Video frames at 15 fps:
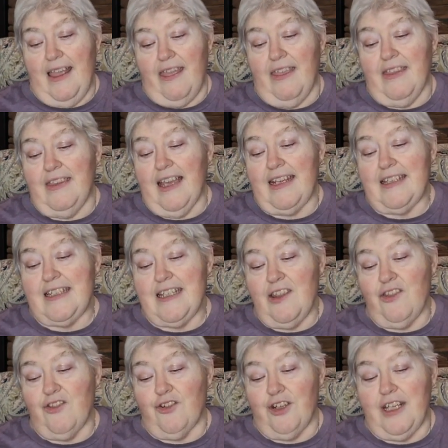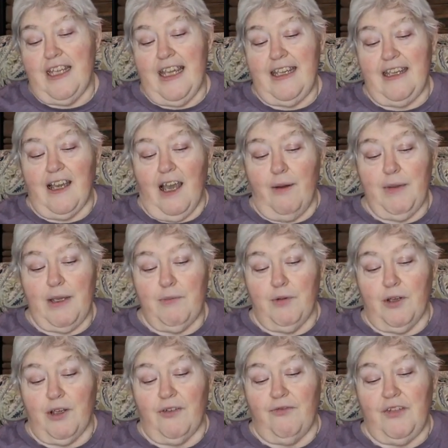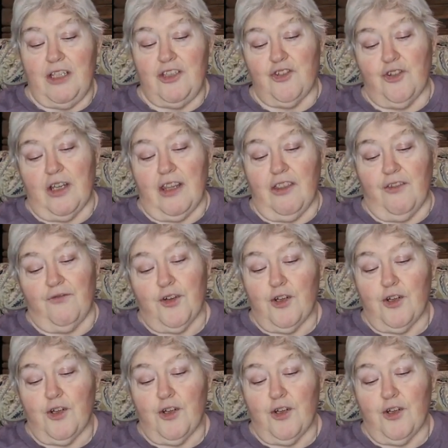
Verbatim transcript: the 1938 comic book featuring the